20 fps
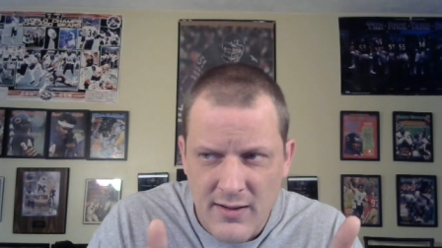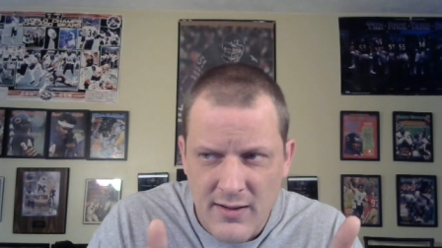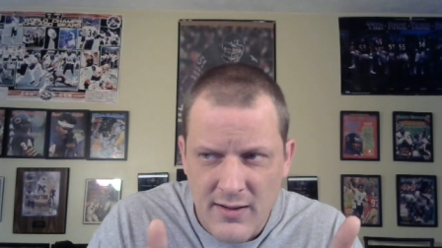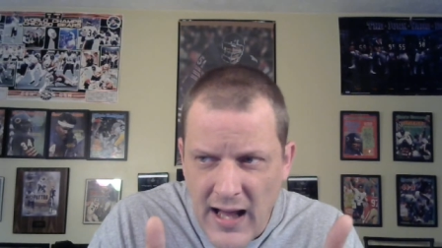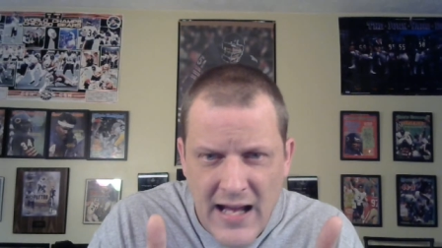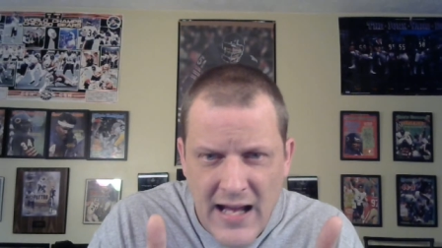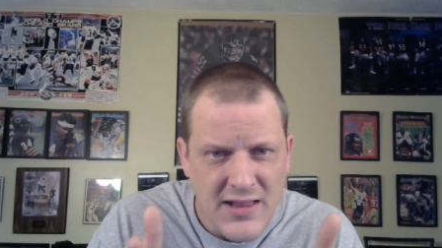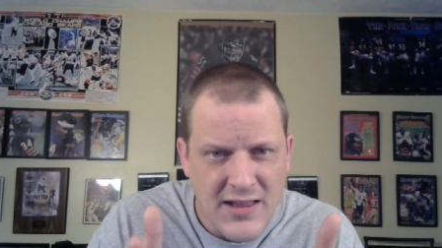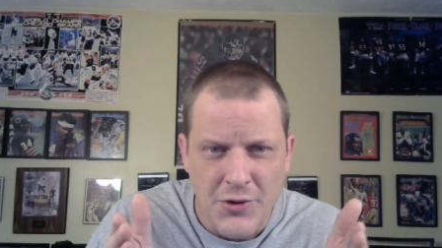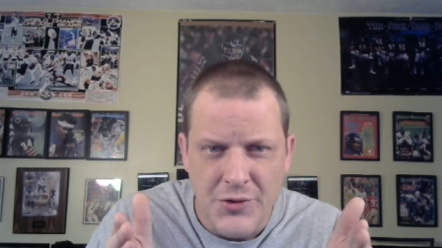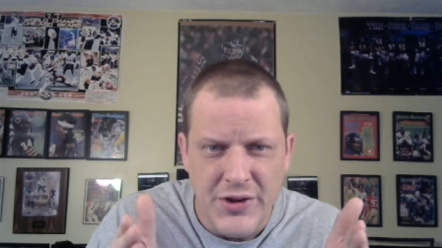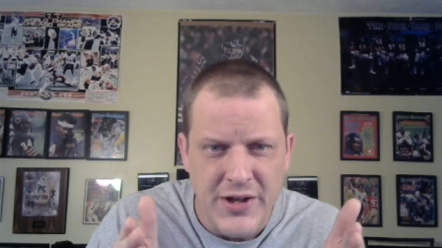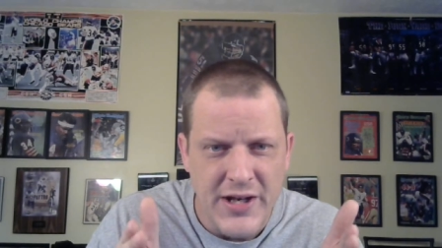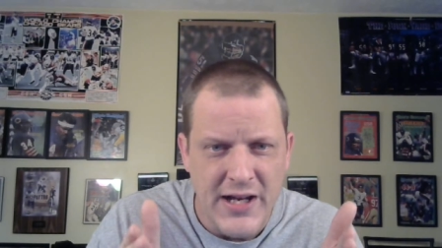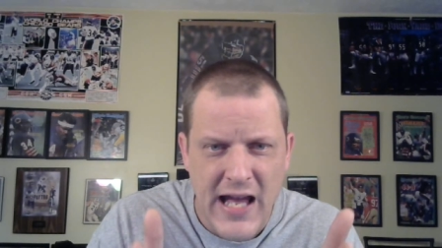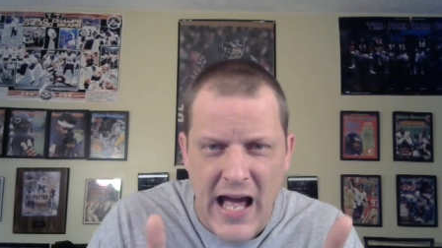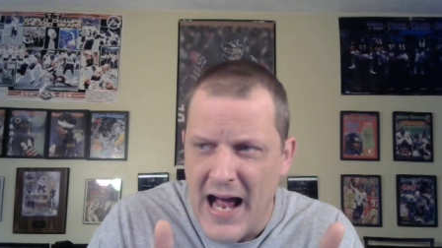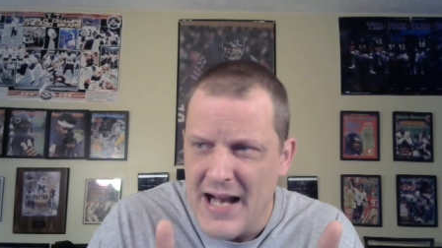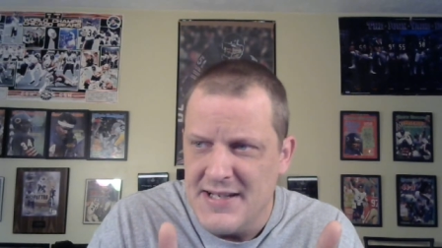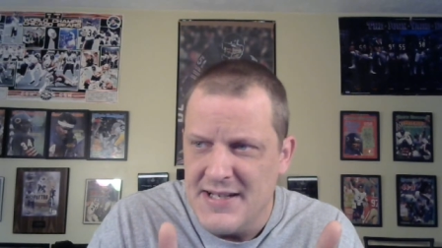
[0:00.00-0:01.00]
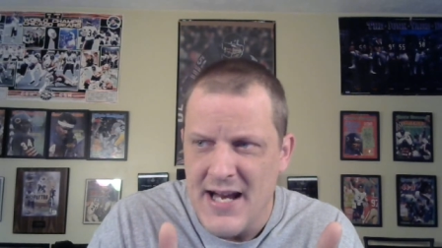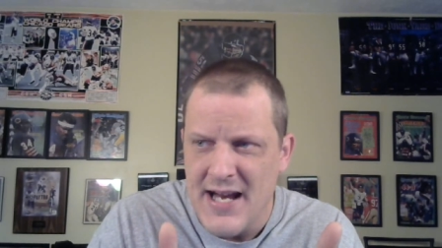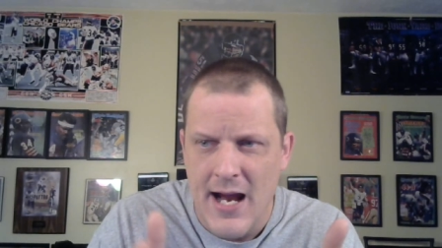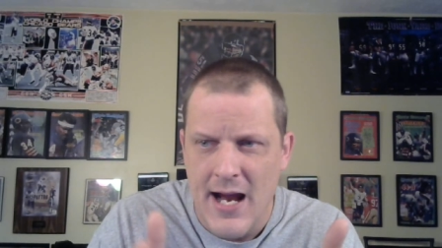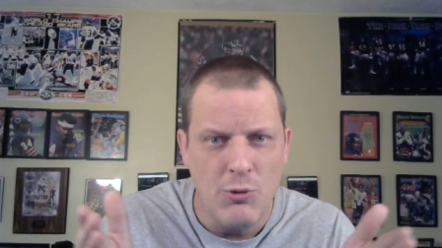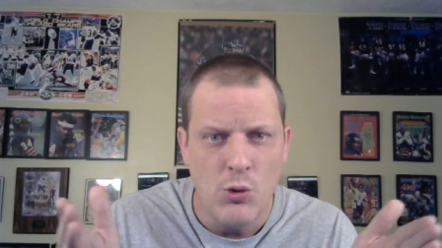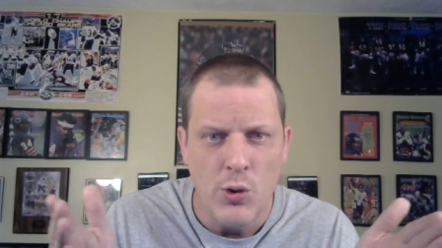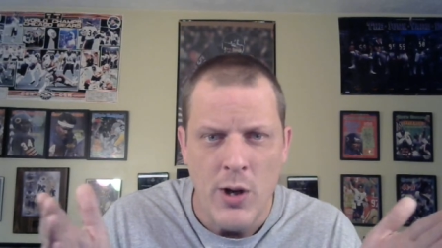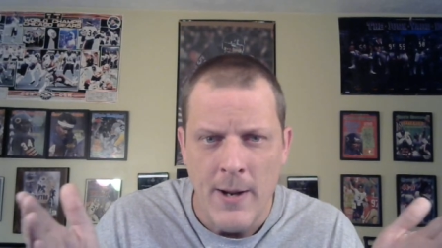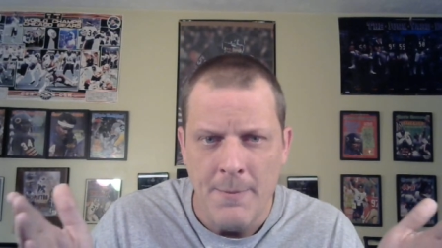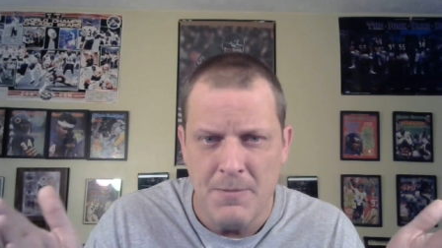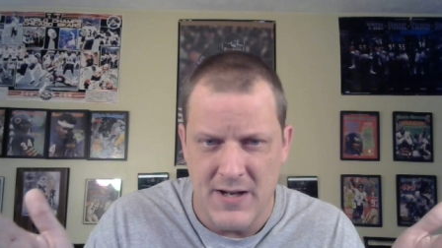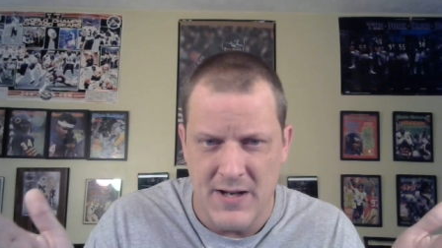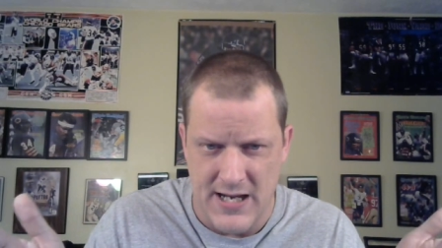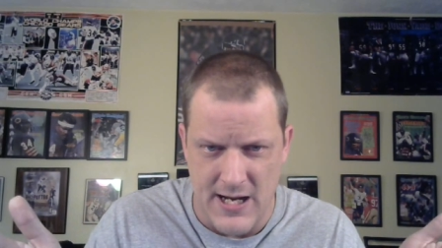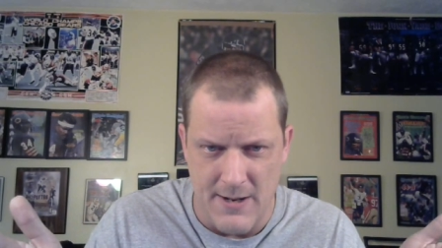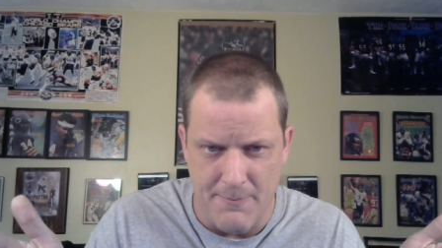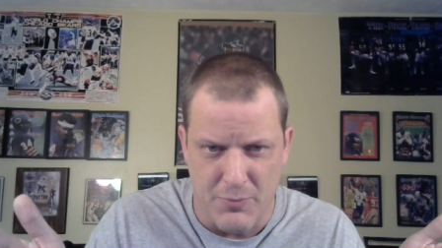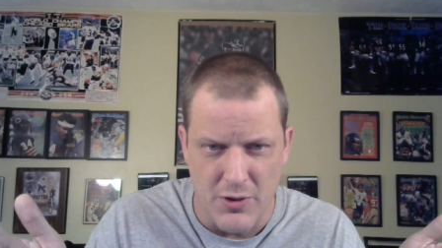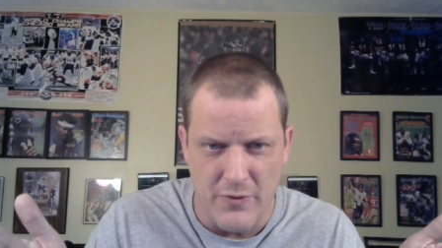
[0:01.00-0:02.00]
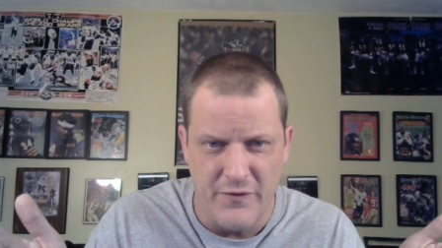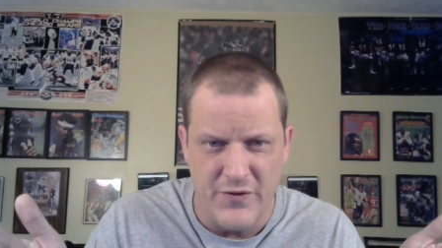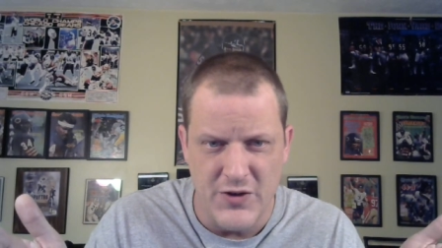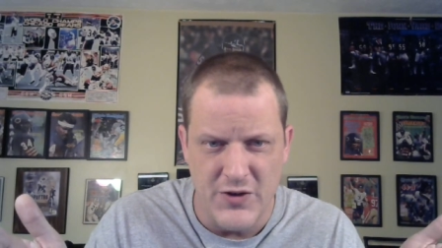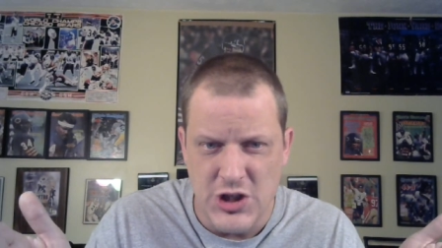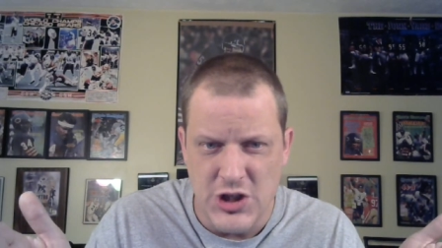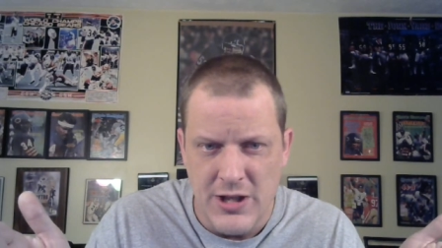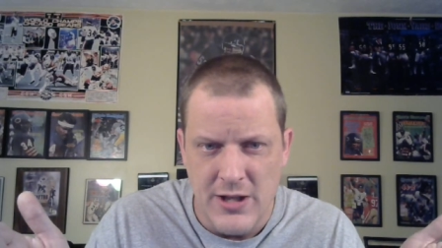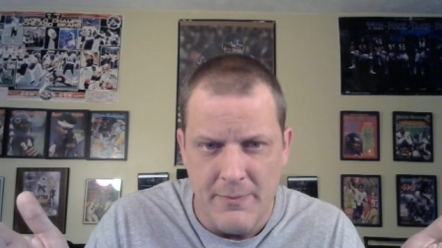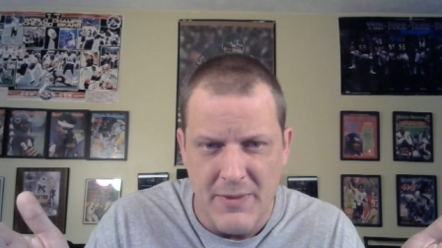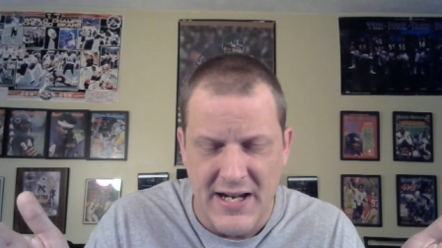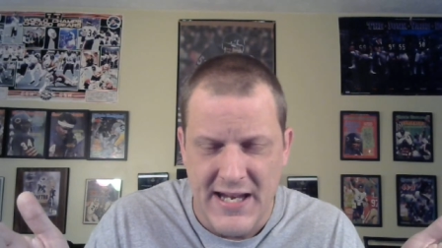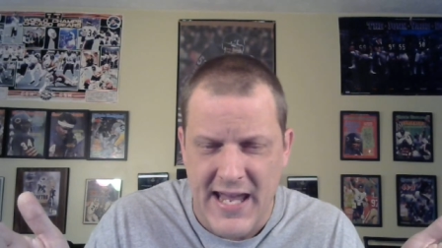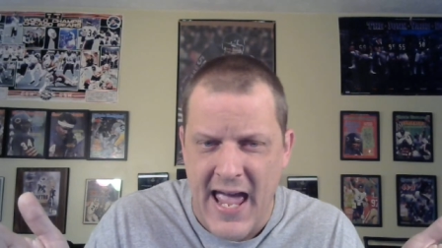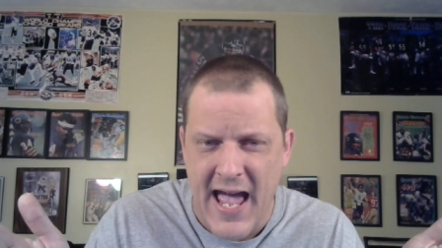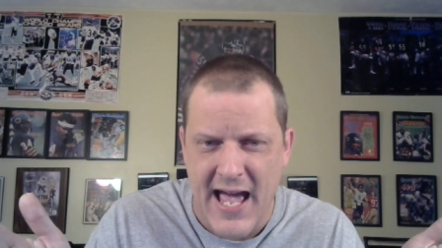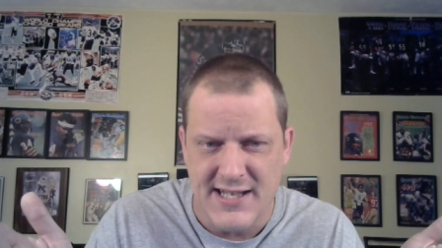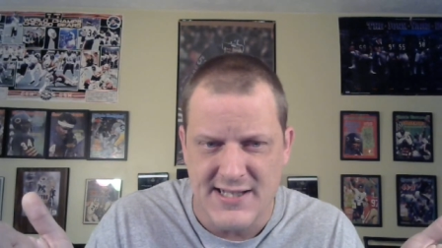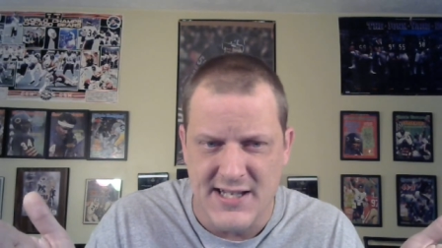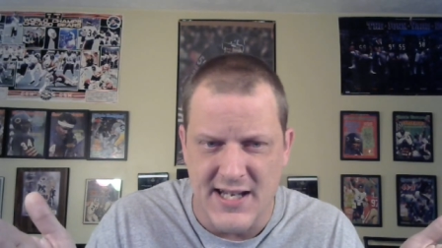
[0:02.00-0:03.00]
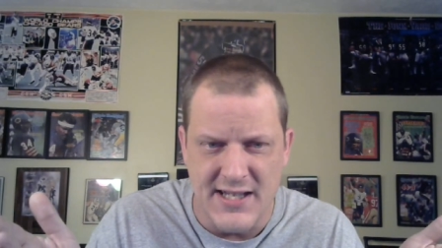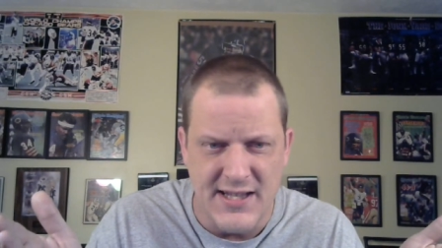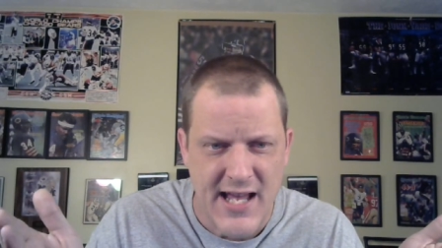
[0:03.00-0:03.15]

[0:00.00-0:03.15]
like they're the goddamn crypt keeper, Virginia McCaskey,